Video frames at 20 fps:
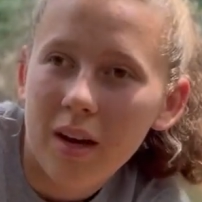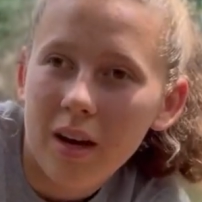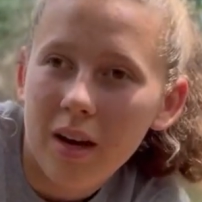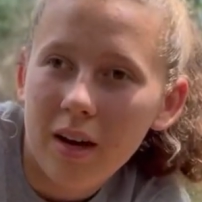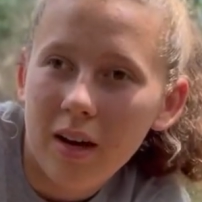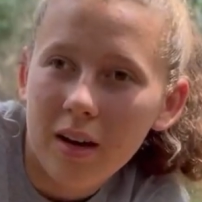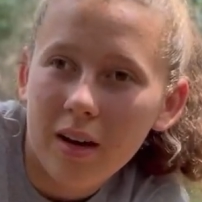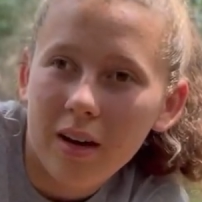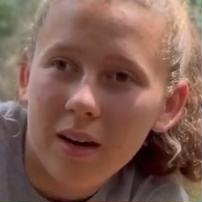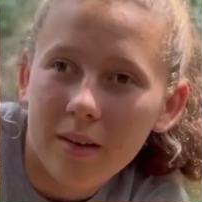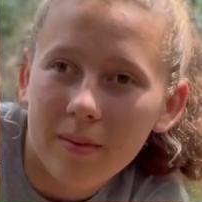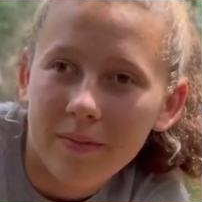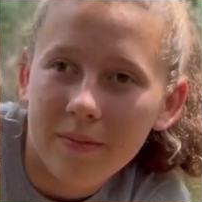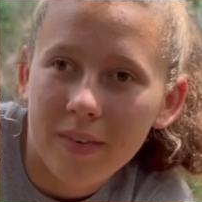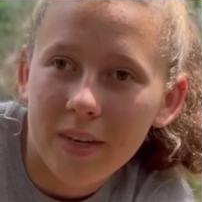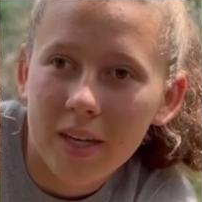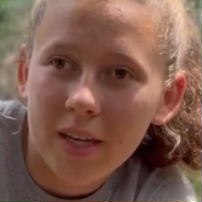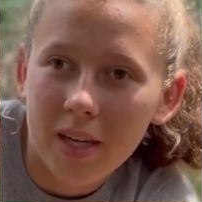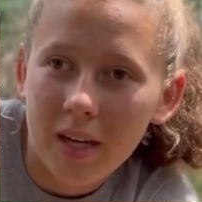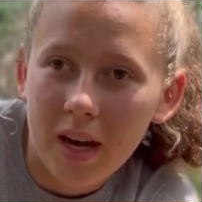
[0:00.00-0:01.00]

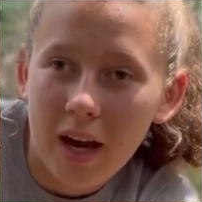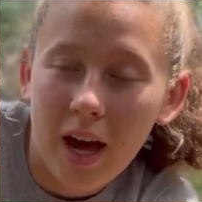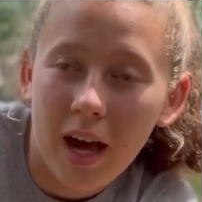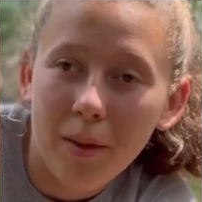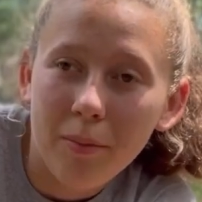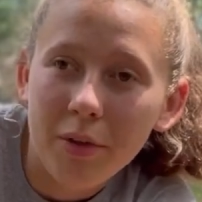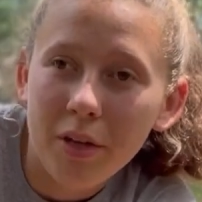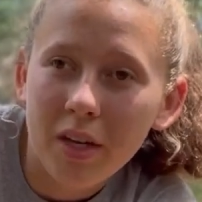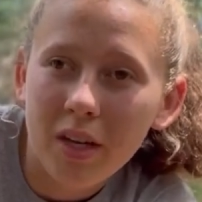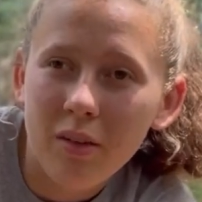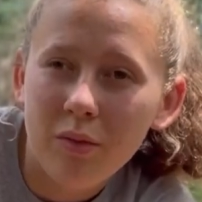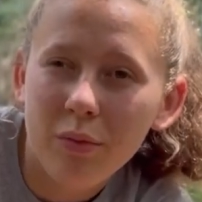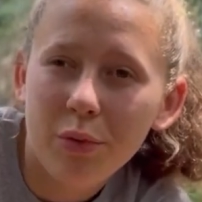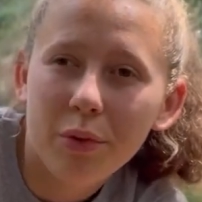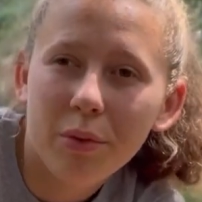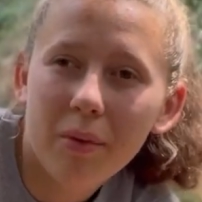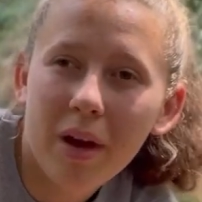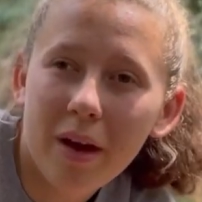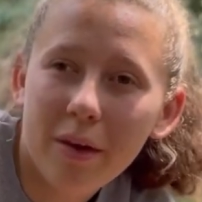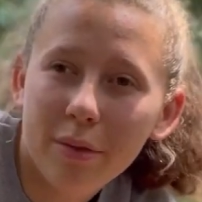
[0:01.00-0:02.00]
I'm looking for
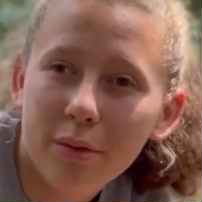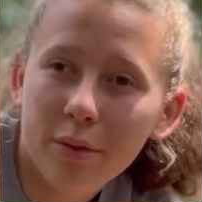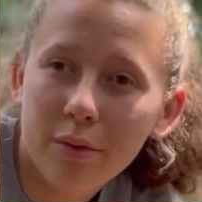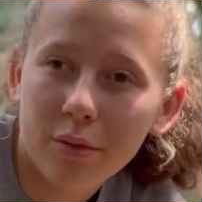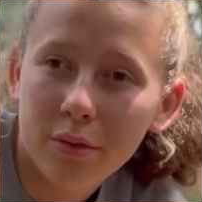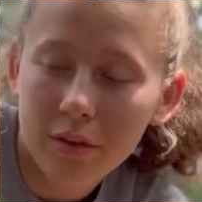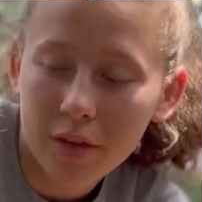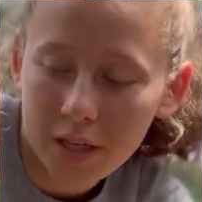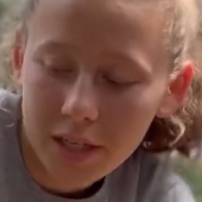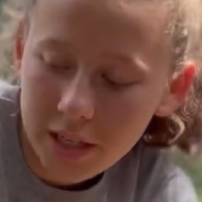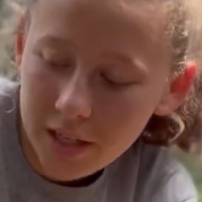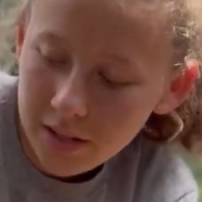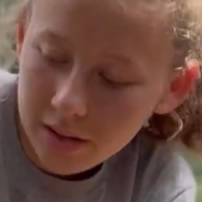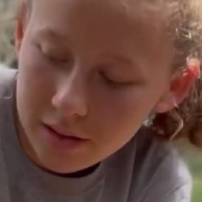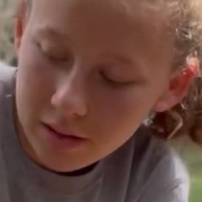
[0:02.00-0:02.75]
about 3